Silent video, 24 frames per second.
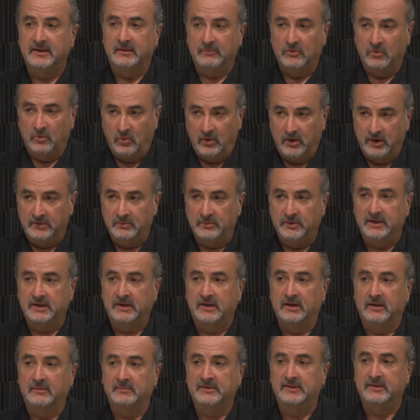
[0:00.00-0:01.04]
number one when it
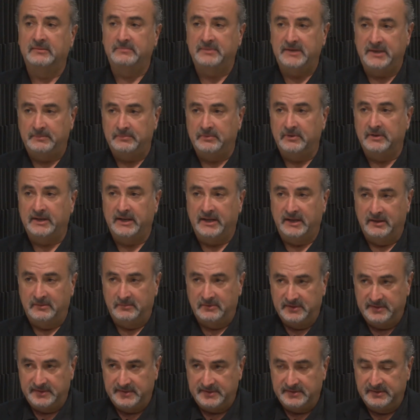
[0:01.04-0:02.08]
comes to people and
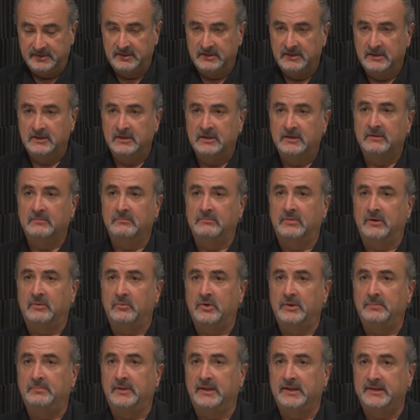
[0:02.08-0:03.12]
animals, but
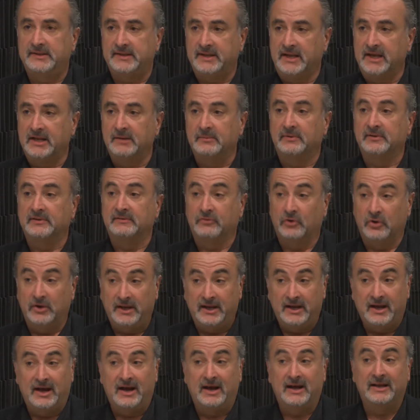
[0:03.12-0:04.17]
we place the animals very
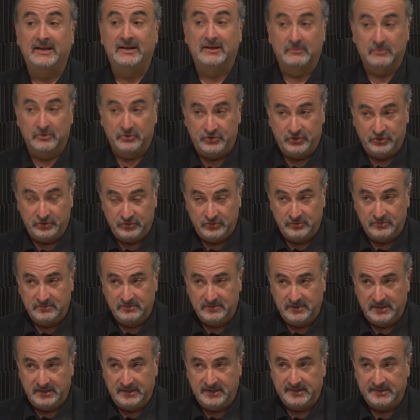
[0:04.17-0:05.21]
high, number two,
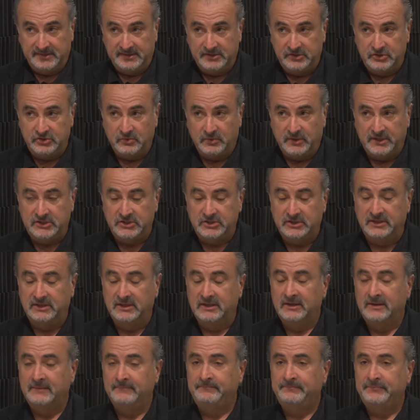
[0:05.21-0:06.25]
in that situation.
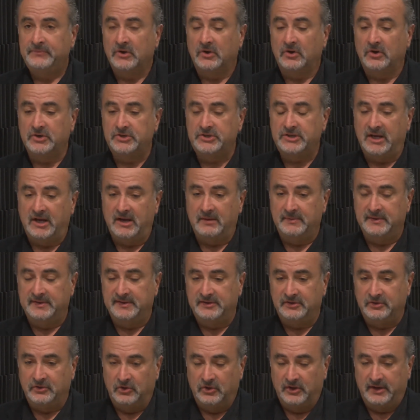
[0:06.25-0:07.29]
Our job is
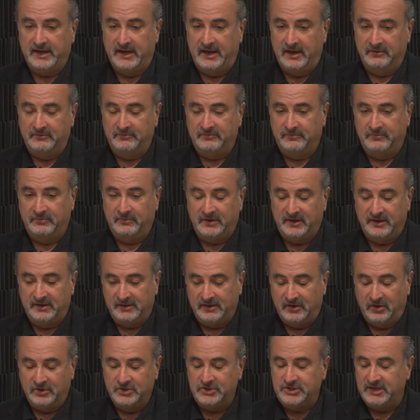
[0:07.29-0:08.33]
to look out for,
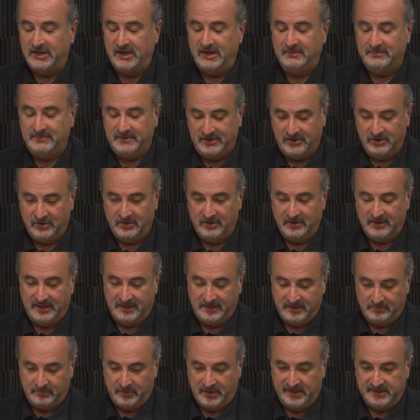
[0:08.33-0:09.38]
our job here at
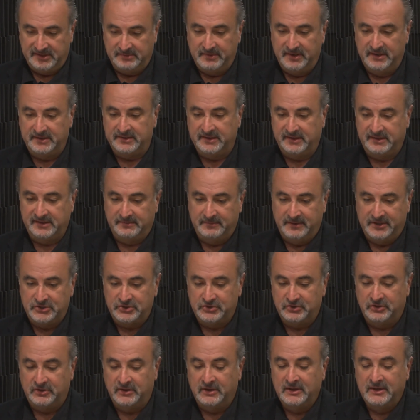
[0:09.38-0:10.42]
the Nebraska Humane Society is to make
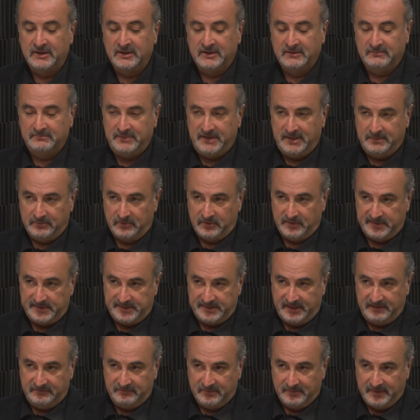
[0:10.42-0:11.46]
sure people are
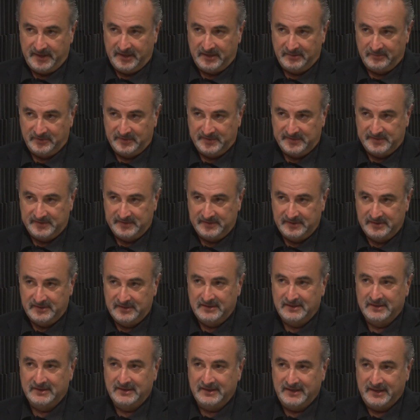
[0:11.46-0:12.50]
safe from animals
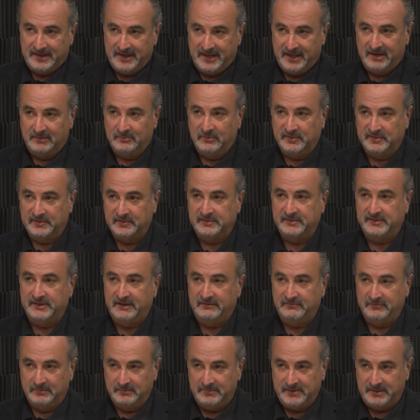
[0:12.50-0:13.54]
and animals are
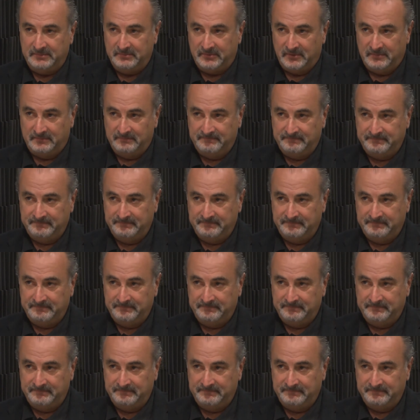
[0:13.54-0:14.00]
safe from people.